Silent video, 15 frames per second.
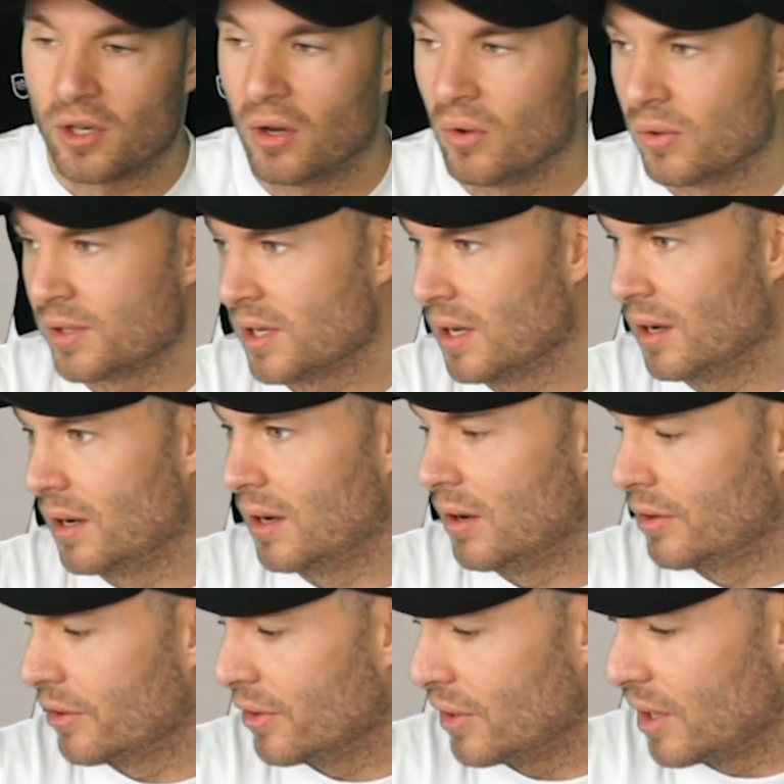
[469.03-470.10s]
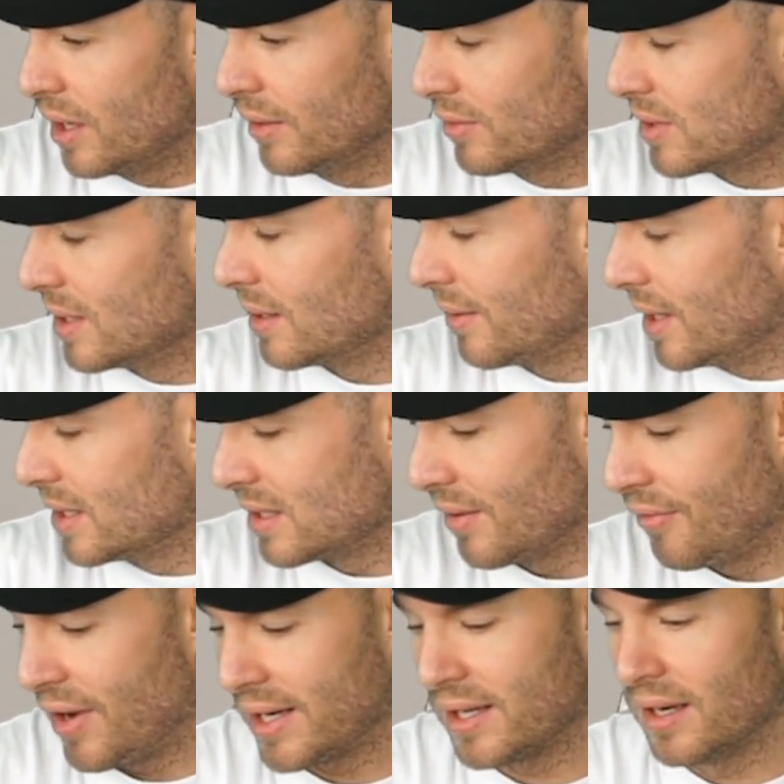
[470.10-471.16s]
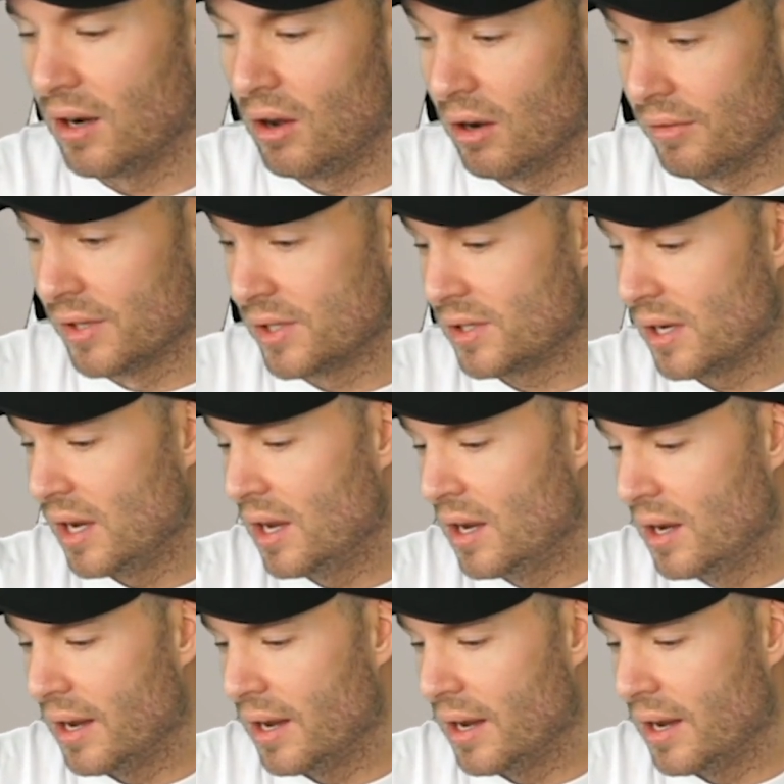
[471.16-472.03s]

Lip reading: tolls on our lives. It's affecting all of us.